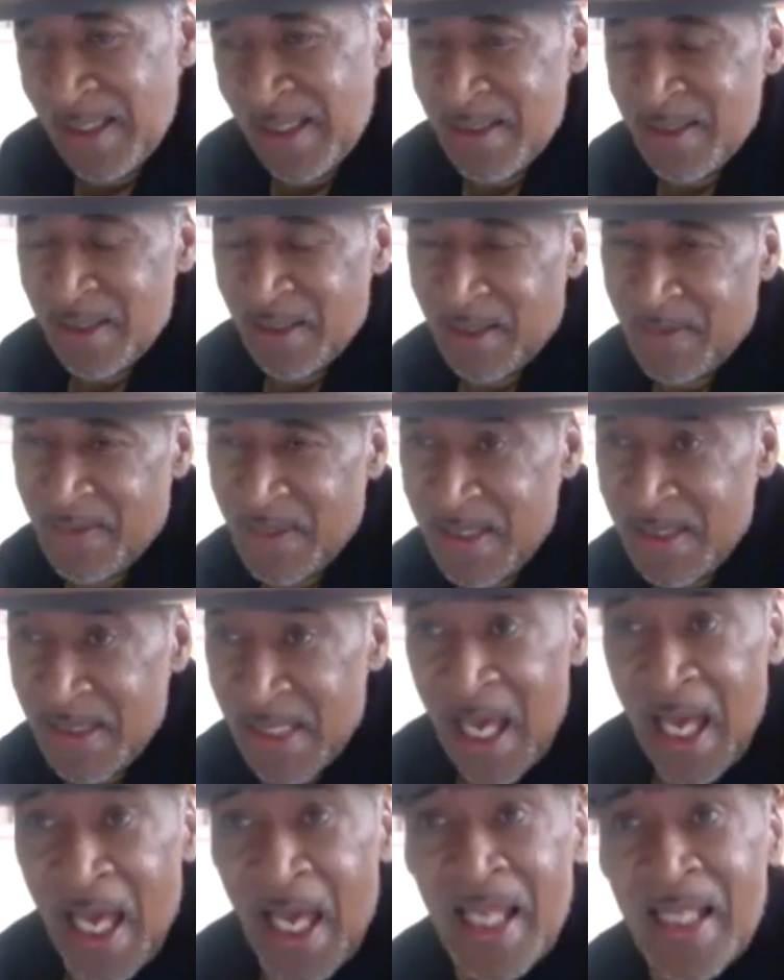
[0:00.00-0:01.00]
Let's look at this.
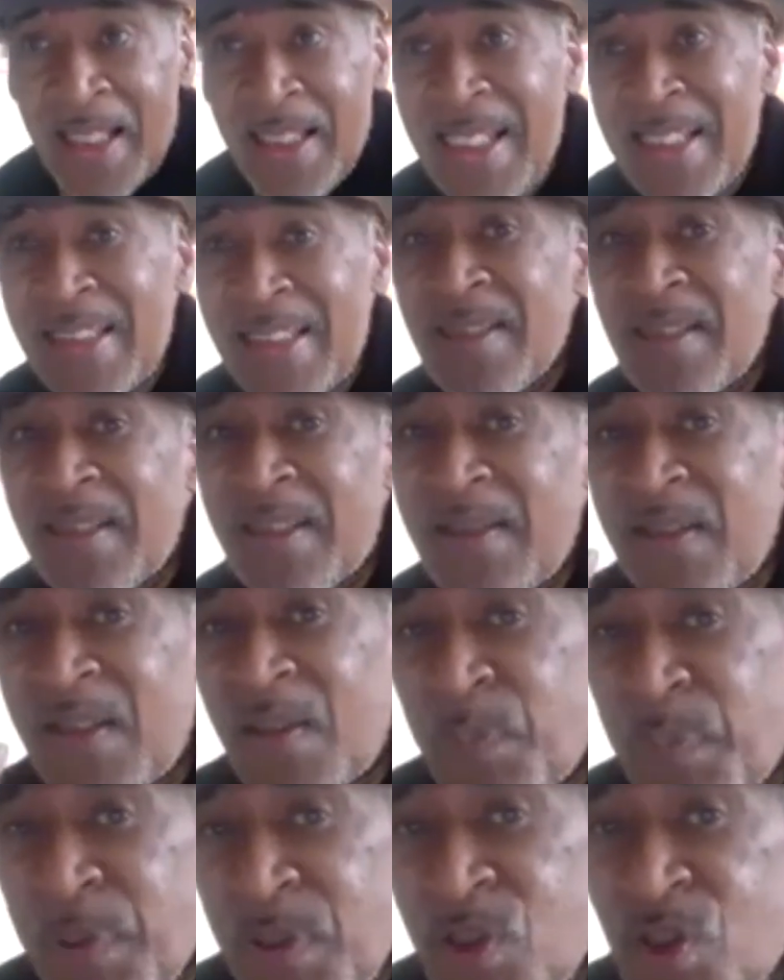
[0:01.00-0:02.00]
Let's look at
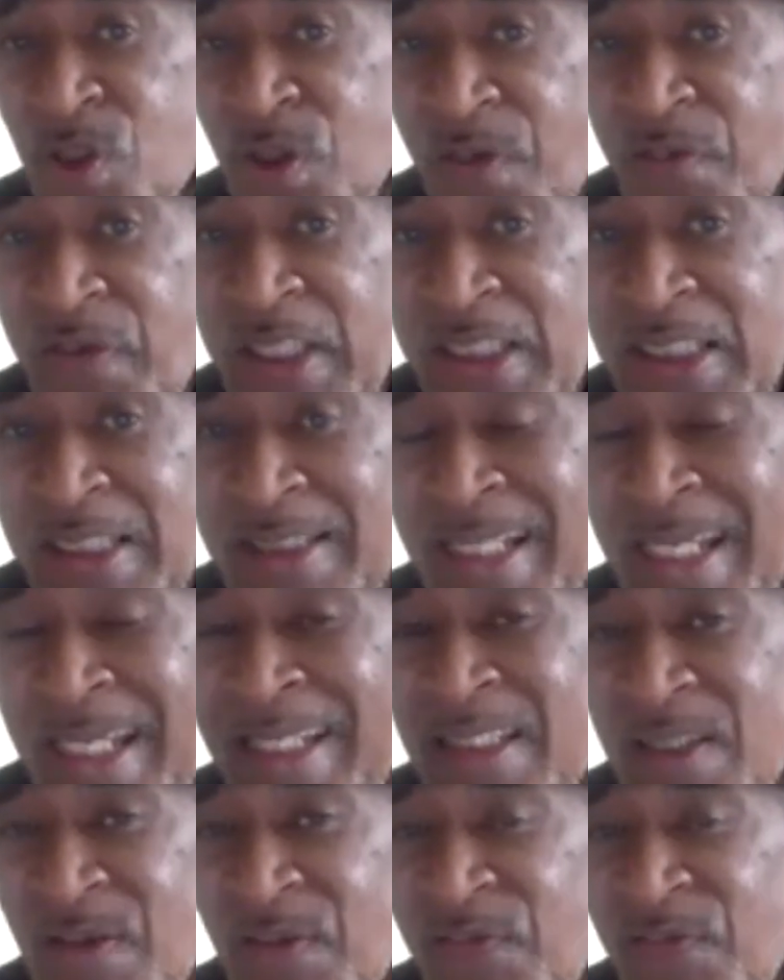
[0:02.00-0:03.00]
the picture of the
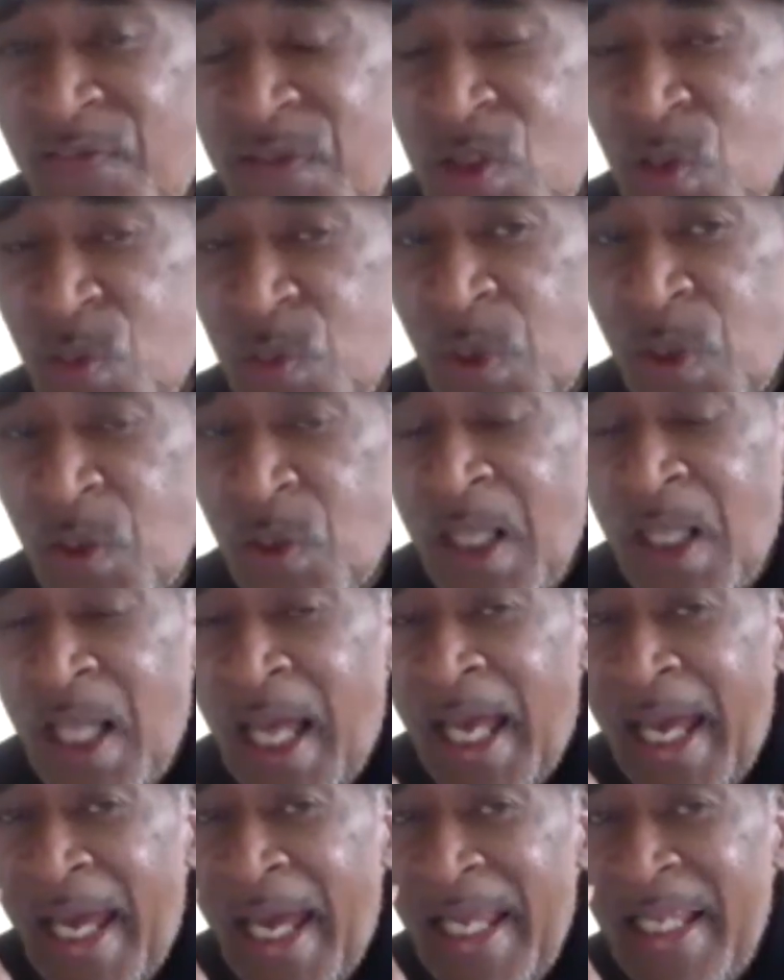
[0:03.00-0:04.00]
individual
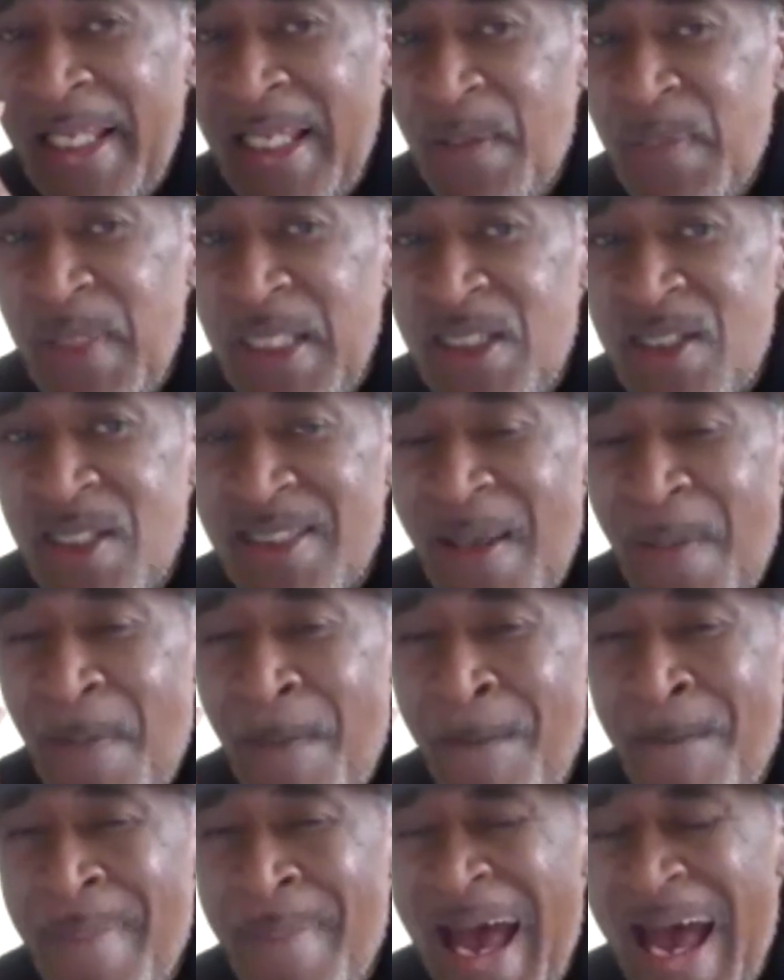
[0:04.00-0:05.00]
and let me just
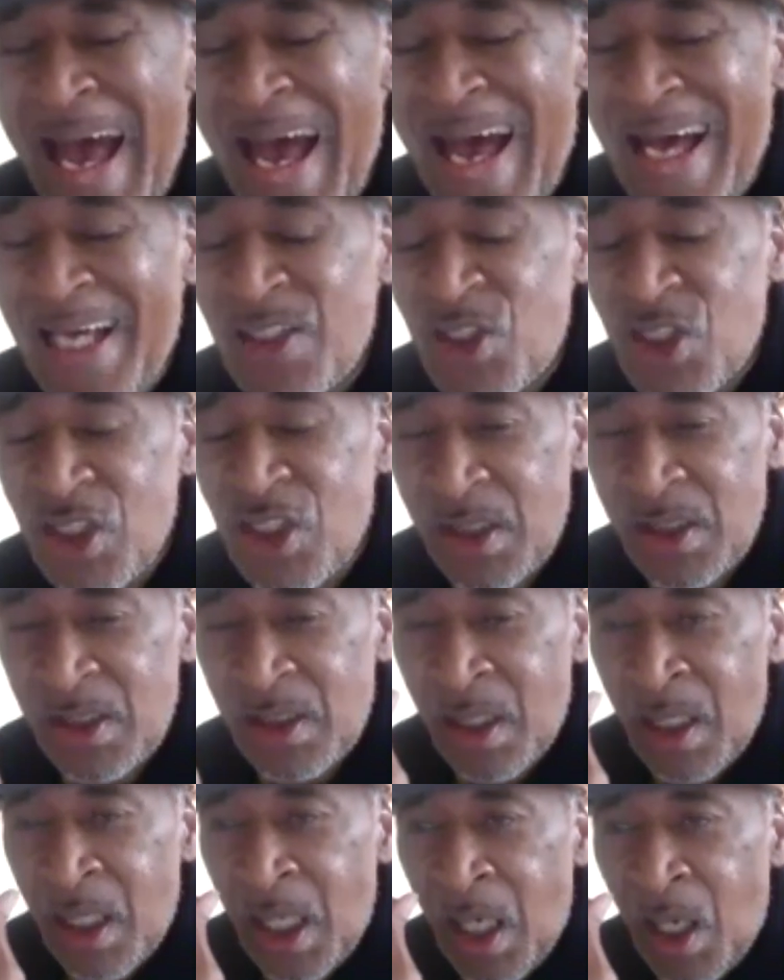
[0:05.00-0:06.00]
imagine
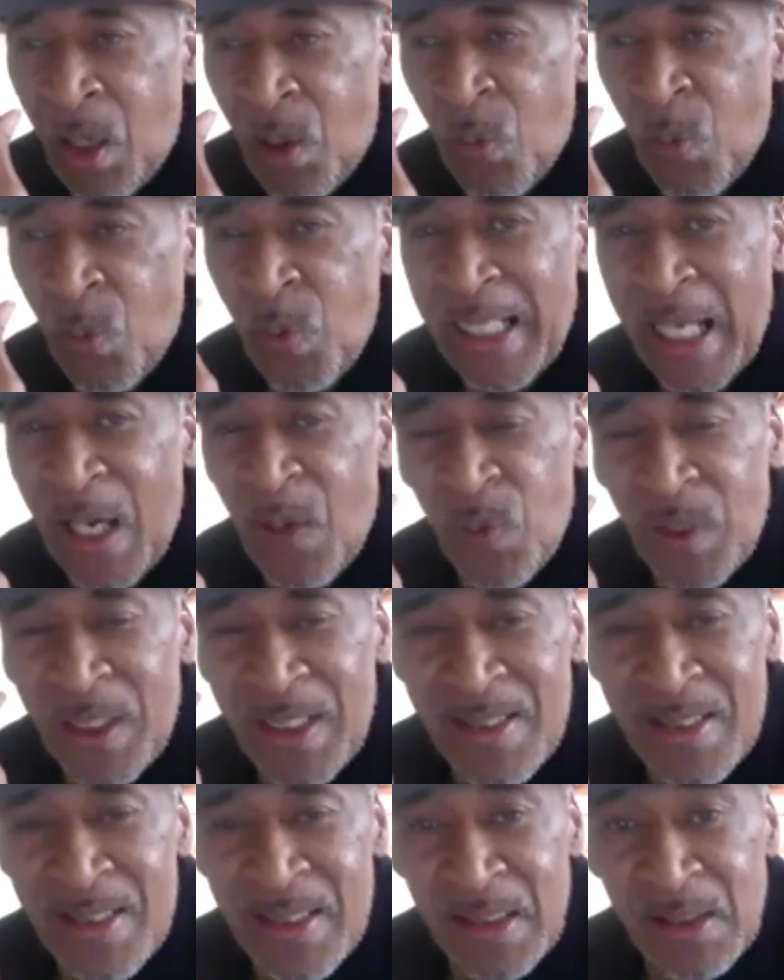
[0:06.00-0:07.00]
what I want
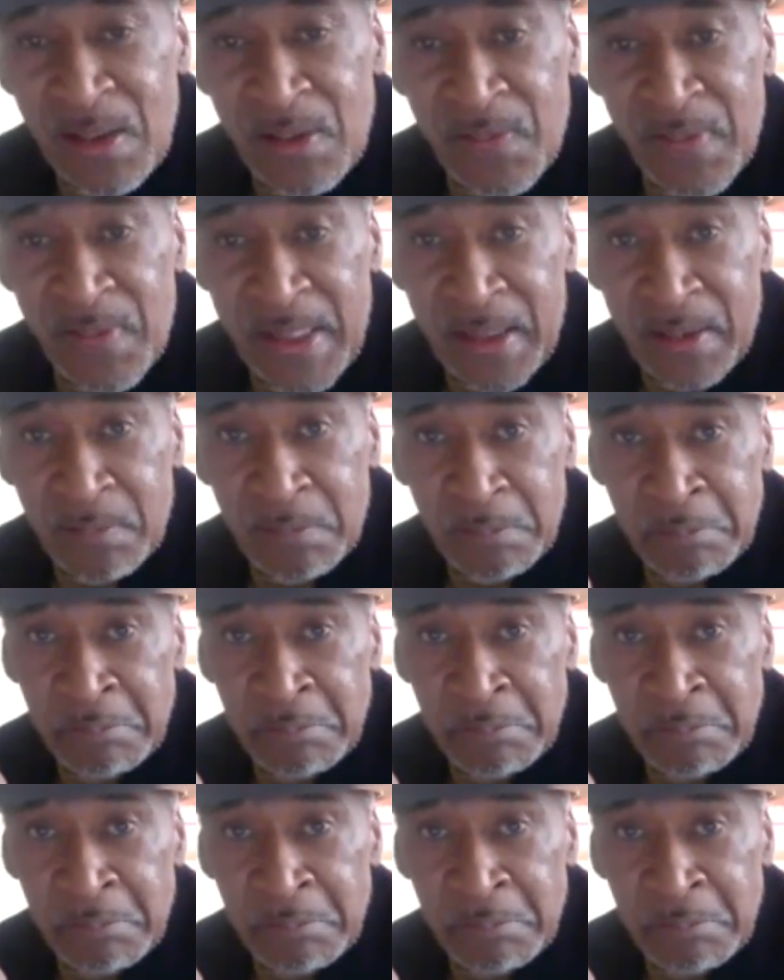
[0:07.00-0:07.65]
to see her in.